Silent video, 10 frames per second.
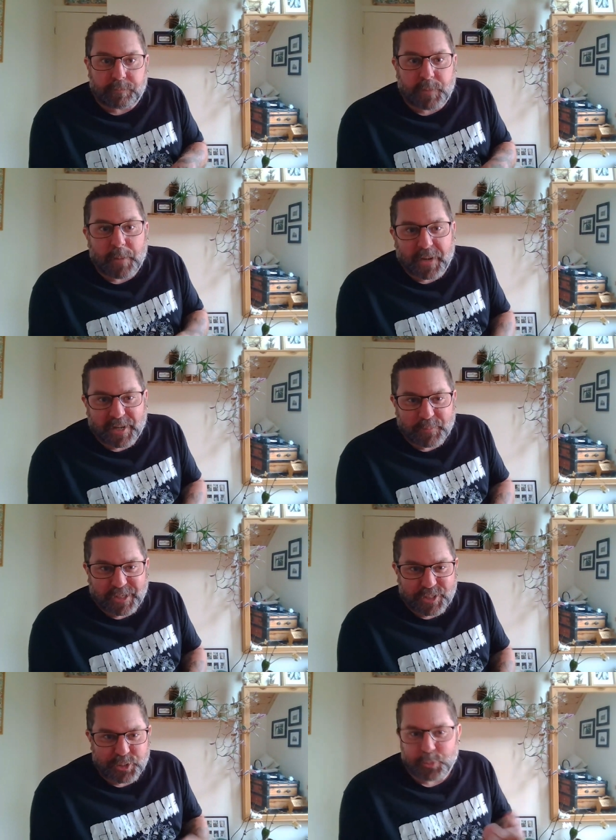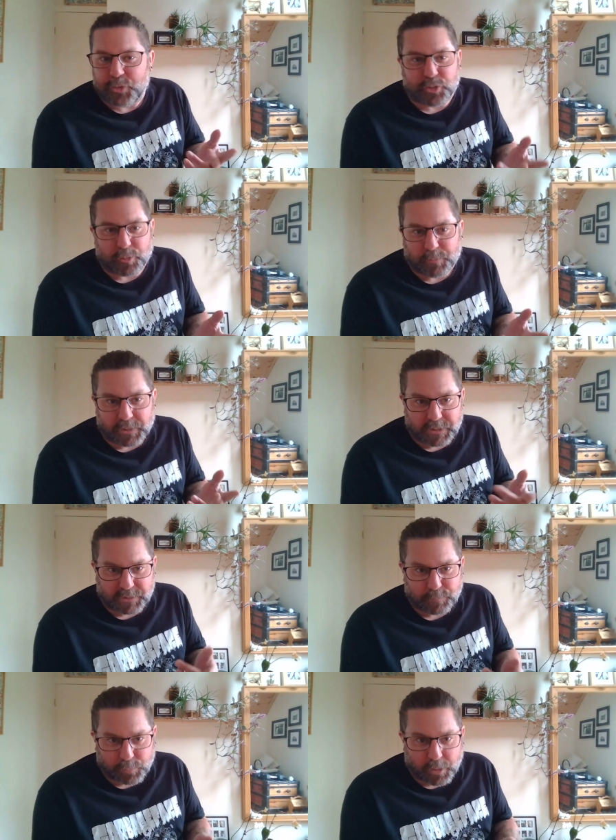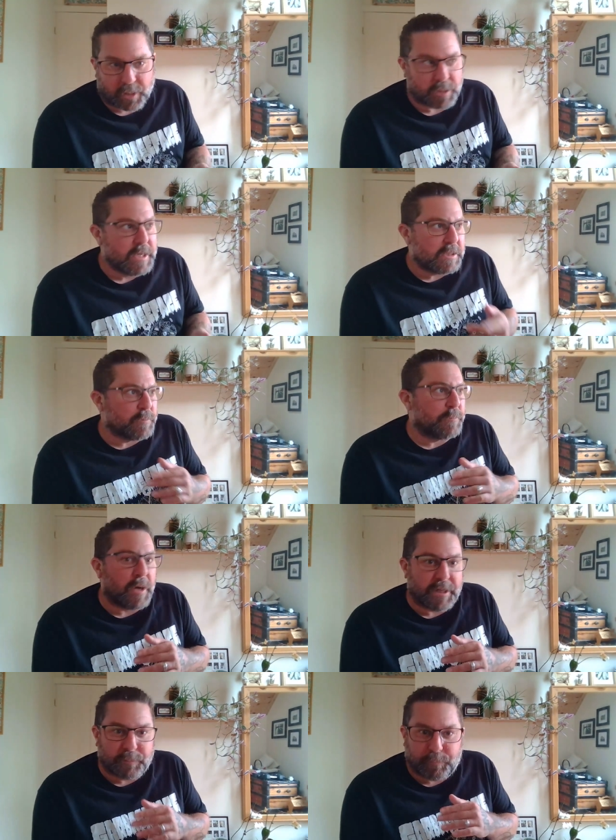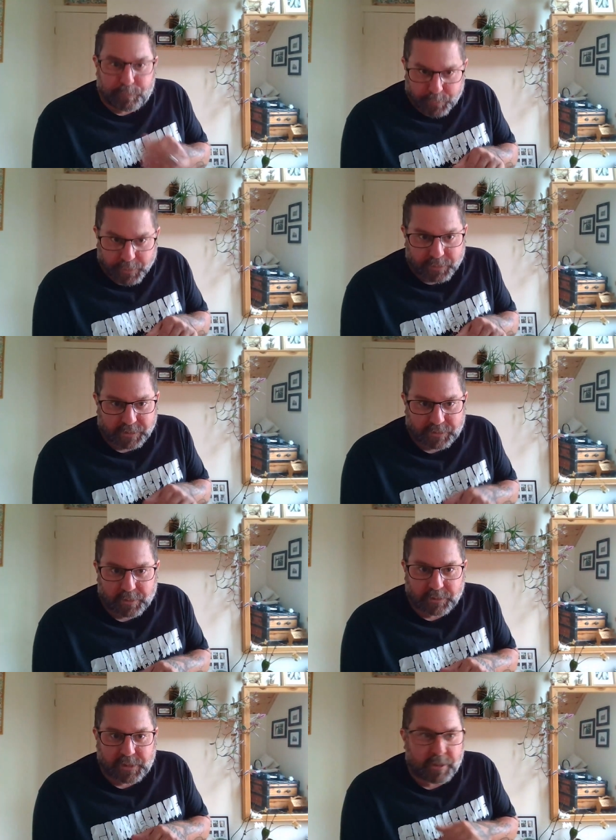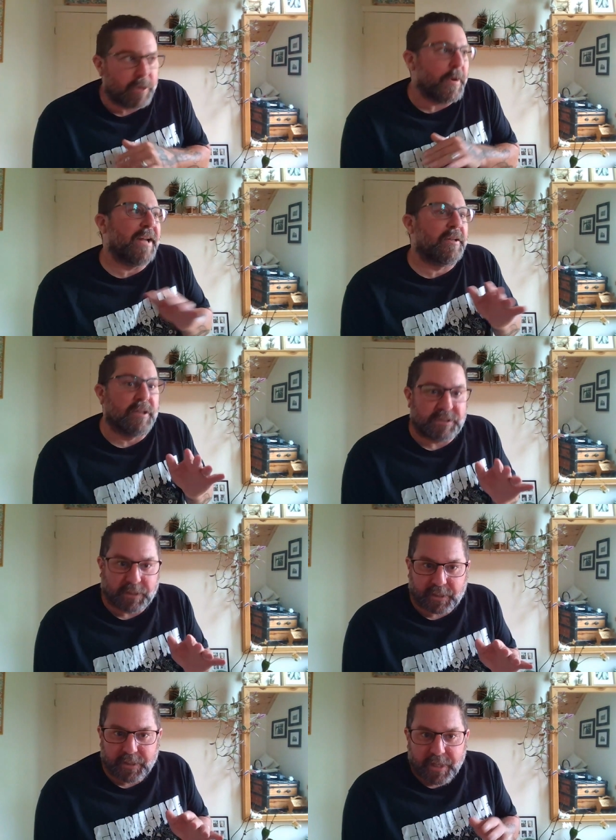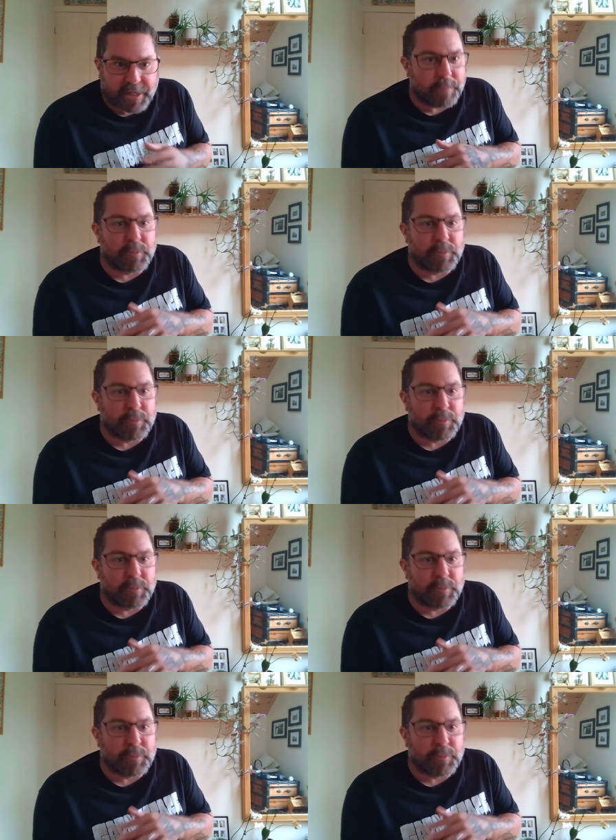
abandonment issues, Jermalism blog to find buildings in Ontario endlessly. And I'm